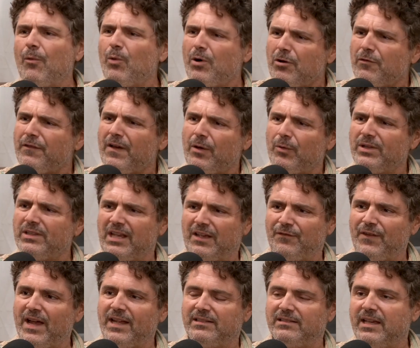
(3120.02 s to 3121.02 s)
wonder
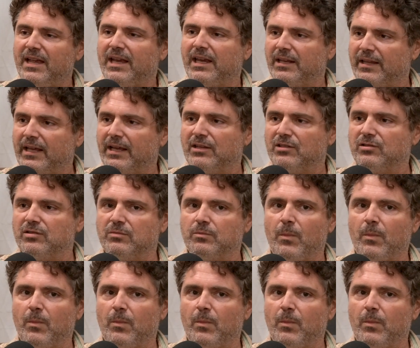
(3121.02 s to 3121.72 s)
if I had taken like a